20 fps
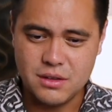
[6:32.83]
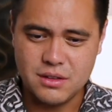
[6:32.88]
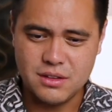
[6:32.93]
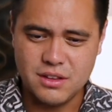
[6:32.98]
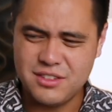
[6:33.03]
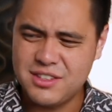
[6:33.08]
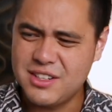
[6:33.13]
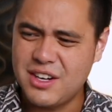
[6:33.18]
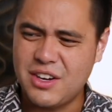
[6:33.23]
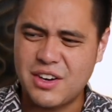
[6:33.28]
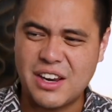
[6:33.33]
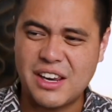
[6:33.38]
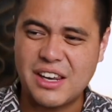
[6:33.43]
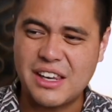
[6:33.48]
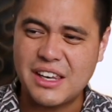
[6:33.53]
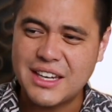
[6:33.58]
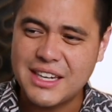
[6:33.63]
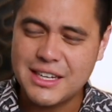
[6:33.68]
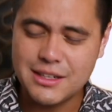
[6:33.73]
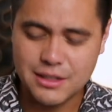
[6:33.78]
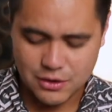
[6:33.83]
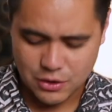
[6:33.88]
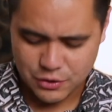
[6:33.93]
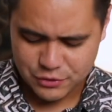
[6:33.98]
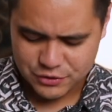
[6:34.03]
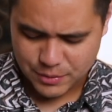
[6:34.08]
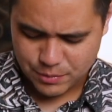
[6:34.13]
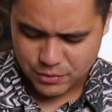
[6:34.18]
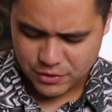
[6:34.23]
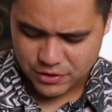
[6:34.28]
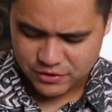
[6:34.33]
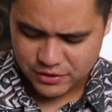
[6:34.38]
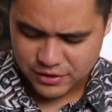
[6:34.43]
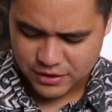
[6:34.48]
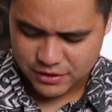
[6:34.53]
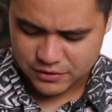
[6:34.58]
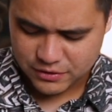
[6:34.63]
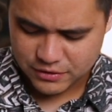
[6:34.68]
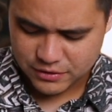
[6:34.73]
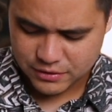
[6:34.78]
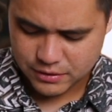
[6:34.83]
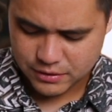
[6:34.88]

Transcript: Listen how clean the note separation is.